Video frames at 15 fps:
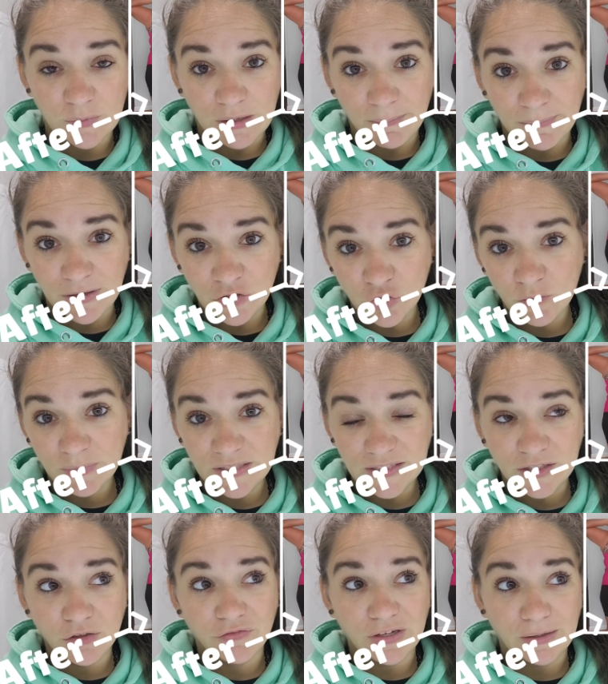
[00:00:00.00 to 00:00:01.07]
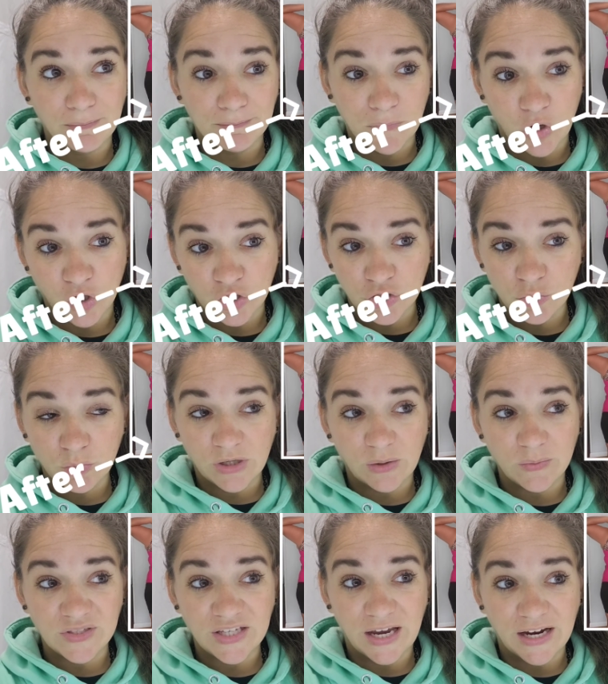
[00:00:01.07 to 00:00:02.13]
but I measured myself in March when I
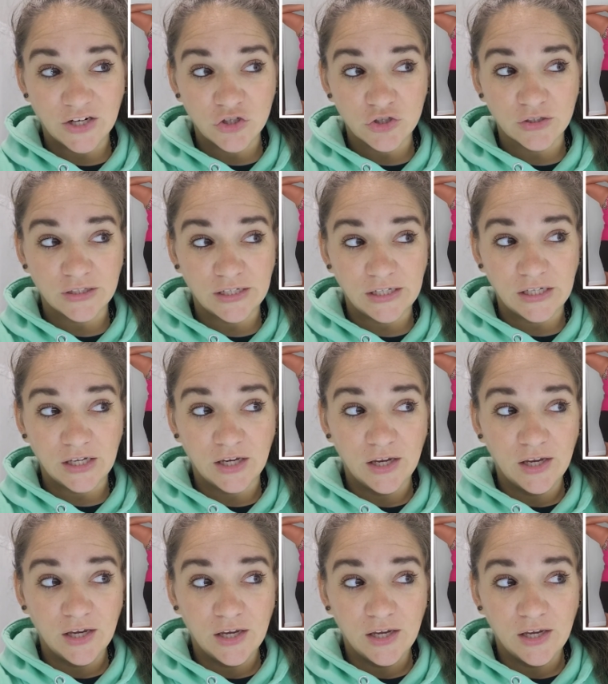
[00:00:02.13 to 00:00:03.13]
was actually